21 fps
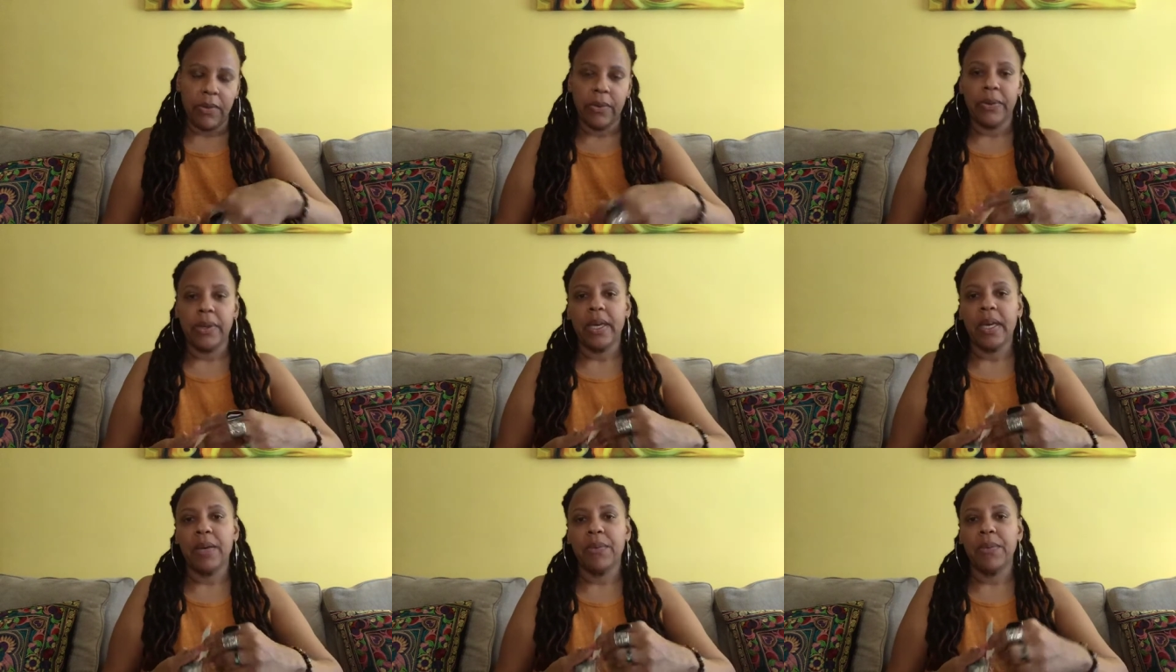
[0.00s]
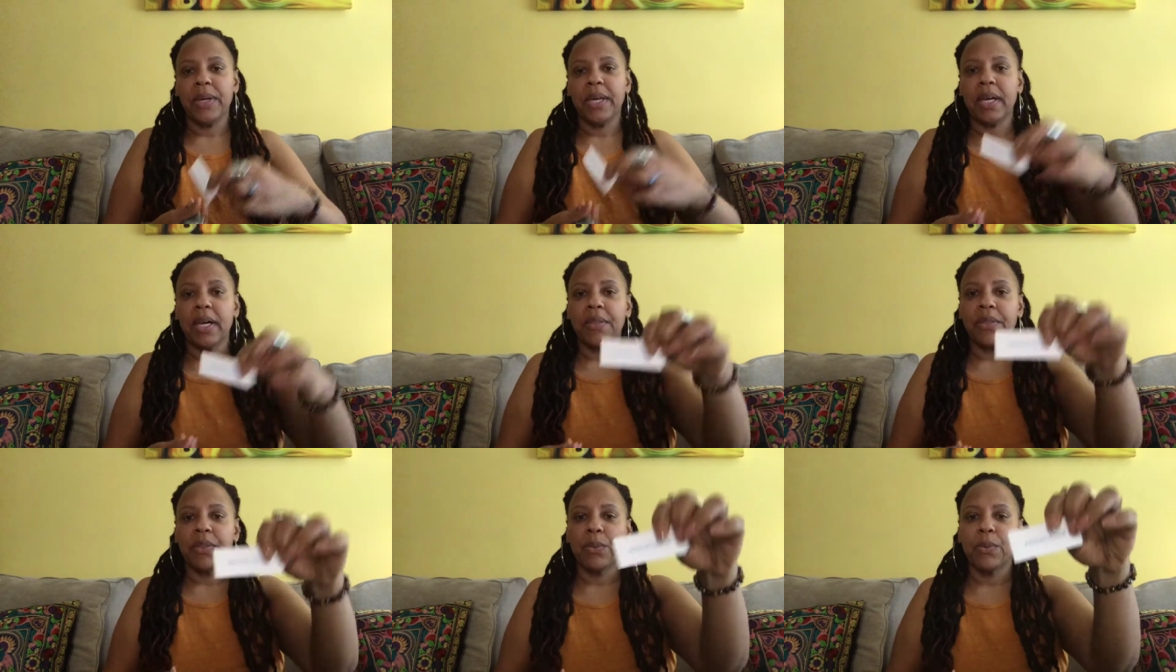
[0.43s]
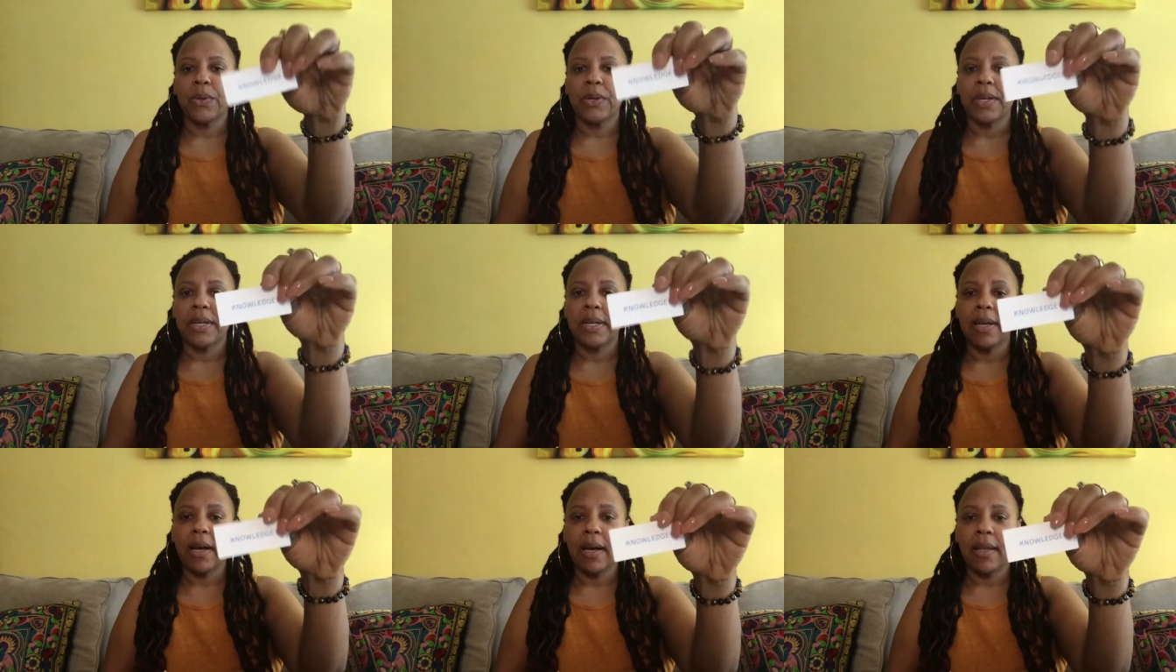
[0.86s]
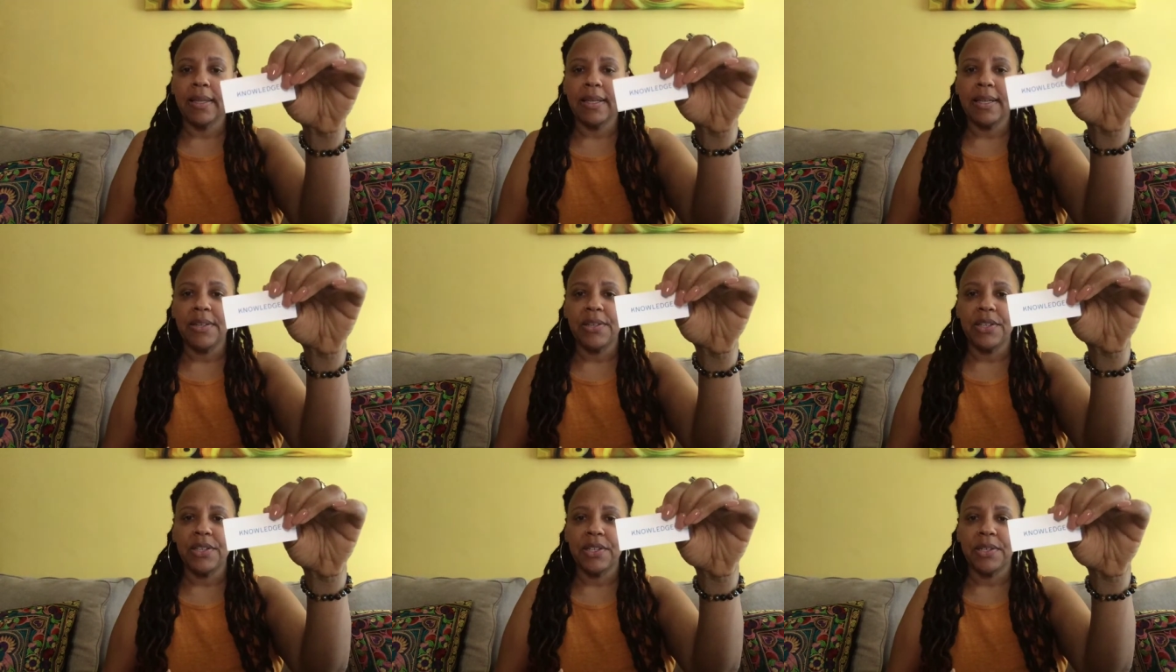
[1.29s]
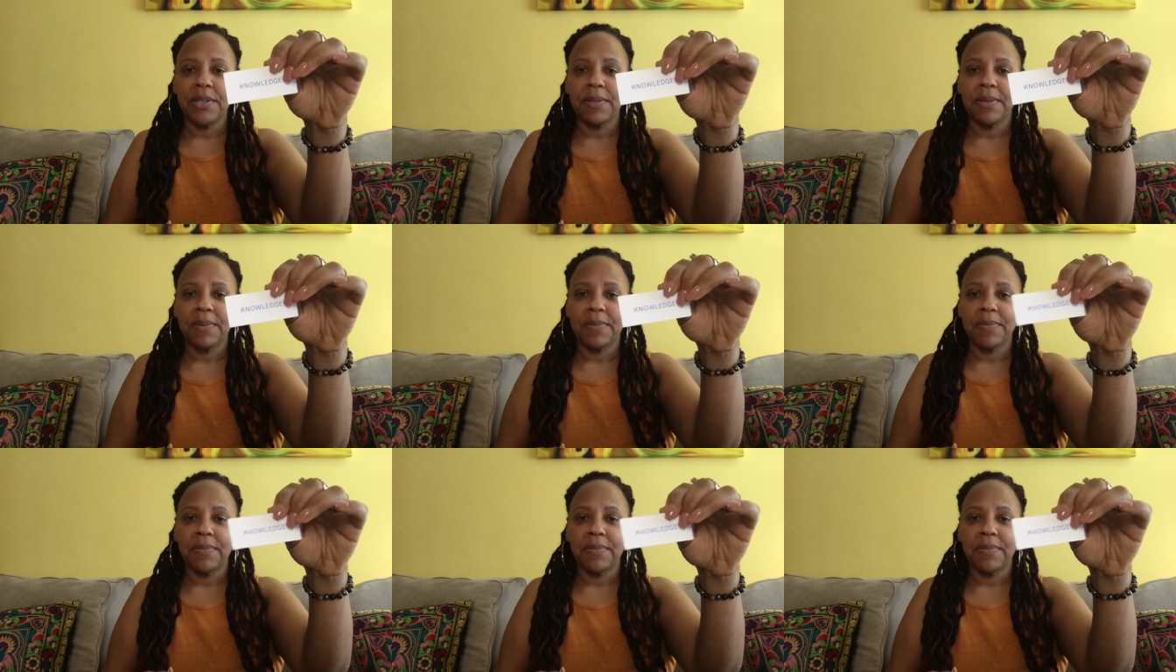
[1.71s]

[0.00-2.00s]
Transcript: Okay, we got the word knowledge.